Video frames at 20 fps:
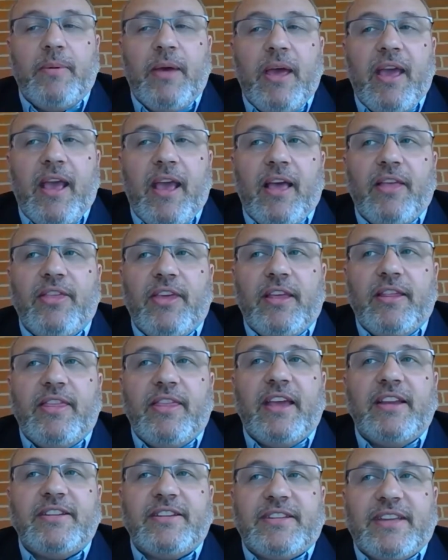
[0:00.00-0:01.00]
And then they
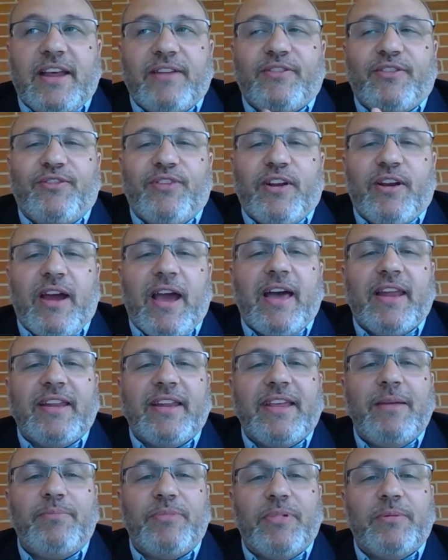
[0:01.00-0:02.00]
just have to figure out how to
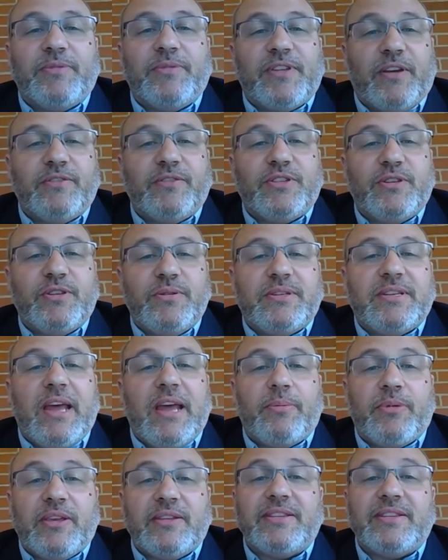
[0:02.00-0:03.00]
keep themselves juiced up,
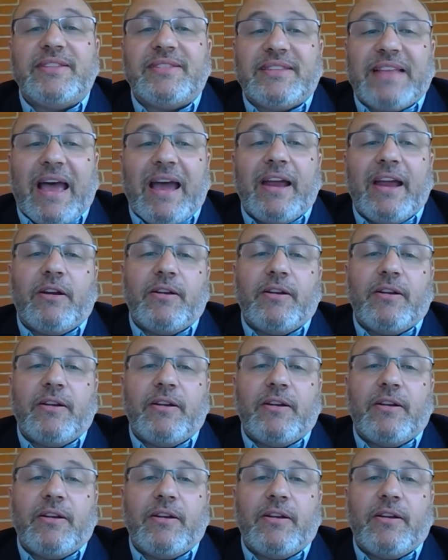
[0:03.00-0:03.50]
because it's tired.